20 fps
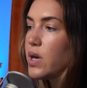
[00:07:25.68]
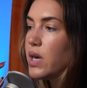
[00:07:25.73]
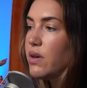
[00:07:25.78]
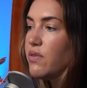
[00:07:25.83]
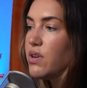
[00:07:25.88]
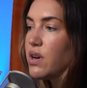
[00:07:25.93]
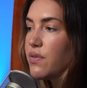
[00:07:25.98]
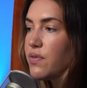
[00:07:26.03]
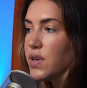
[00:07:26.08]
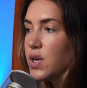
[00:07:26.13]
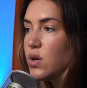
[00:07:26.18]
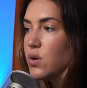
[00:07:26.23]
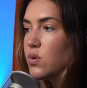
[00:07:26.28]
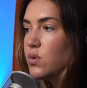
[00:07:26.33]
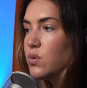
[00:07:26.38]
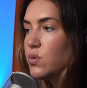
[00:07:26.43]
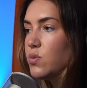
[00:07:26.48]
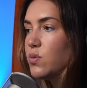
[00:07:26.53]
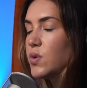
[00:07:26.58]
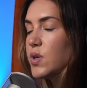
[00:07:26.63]
Even if
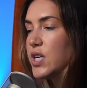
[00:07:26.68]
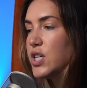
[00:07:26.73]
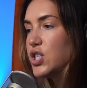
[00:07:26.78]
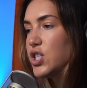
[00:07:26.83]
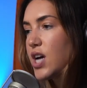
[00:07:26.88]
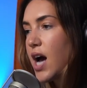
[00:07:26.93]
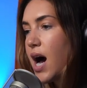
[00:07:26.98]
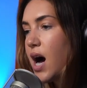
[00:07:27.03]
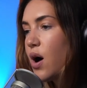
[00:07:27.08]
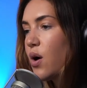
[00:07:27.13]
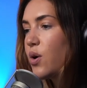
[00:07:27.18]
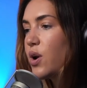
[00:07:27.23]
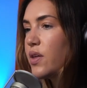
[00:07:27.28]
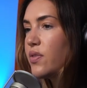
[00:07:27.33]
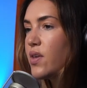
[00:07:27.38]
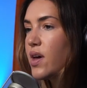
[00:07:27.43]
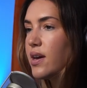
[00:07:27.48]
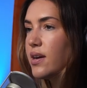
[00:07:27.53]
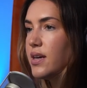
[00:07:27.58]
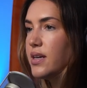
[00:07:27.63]
you reach out
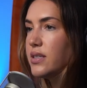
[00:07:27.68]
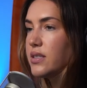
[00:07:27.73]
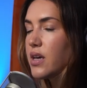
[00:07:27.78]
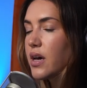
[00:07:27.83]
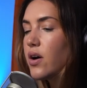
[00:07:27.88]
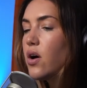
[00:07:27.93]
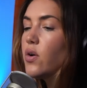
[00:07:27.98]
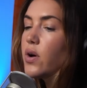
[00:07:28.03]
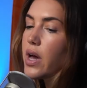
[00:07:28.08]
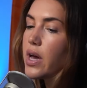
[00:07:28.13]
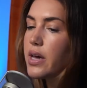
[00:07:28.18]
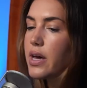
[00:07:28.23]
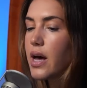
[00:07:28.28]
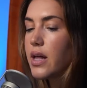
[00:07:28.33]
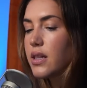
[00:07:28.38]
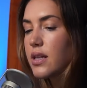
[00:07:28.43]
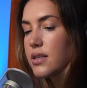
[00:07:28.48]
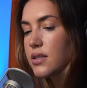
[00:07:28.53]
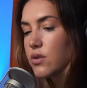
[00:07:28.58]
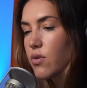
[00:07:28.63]
and then he's like, okay,
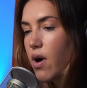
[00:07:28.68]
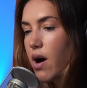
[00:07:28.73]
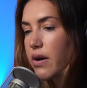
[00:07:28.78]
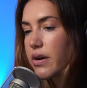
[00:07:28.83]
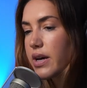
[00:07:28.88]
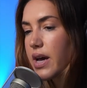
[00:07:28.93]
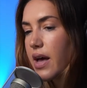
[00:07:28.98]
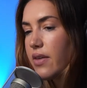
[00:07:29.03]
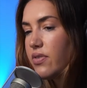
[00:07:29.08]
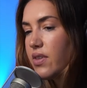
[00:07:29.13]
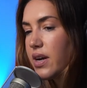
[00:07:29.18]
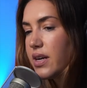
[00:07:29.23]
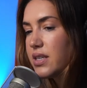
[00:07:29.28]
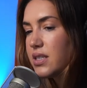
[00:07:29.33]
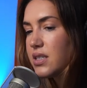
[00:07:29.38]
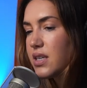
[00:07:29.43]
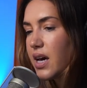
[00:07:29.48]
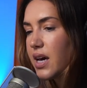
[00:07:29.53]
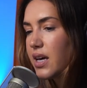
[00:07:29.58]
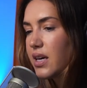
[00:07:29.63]
yeah, let's go out again. Then
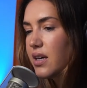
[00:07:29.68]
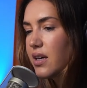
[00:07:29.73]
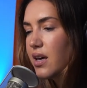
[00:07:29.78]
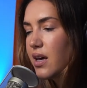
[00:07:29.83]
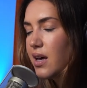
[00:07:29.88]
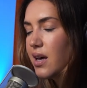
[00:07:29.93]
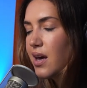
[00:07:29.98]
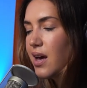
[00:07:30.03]
it's like,